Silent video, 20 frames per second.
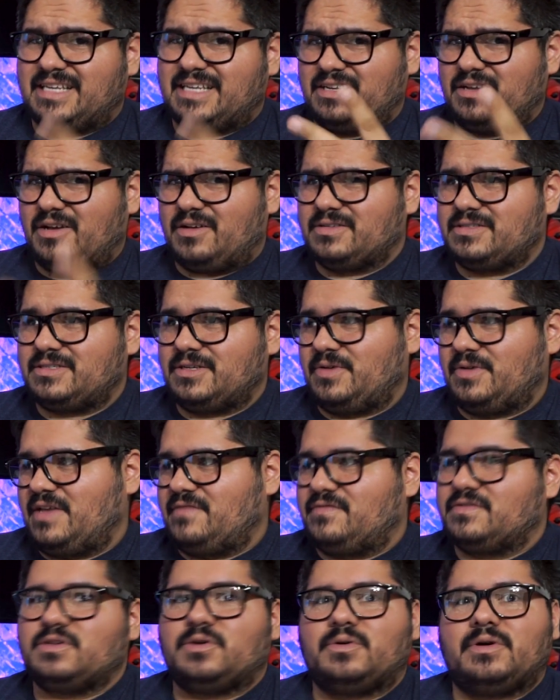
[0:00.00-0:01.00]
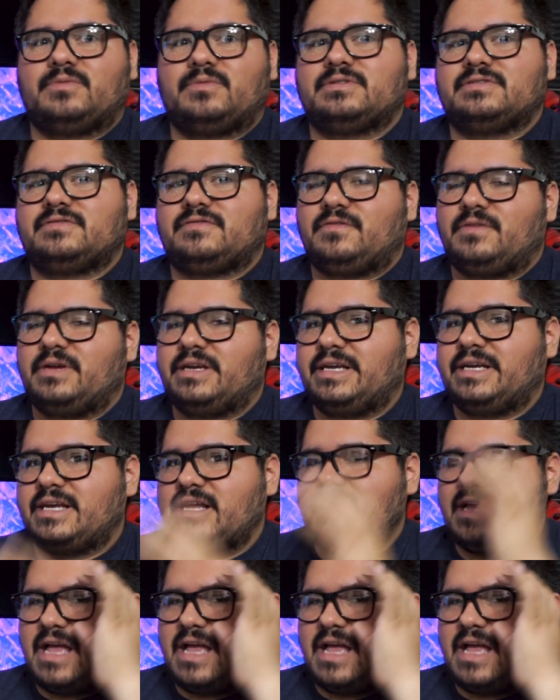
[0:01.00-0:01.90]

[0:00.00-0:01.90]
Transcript: And also, even though it was free,